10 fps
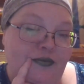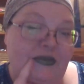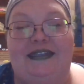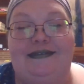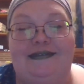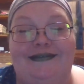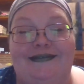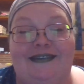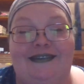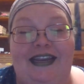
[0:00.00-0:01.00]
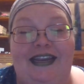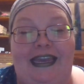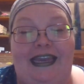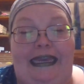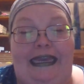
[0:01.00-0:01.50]
It's kind of
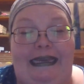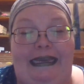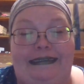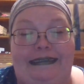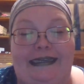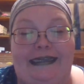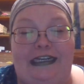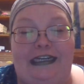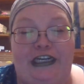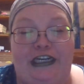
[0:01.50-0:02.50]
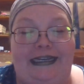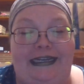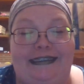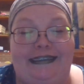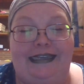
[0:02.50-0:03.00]
kinky and it's kind of dirty
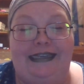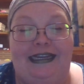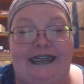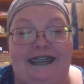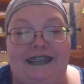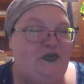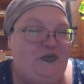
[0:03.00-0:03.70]
and it's kind of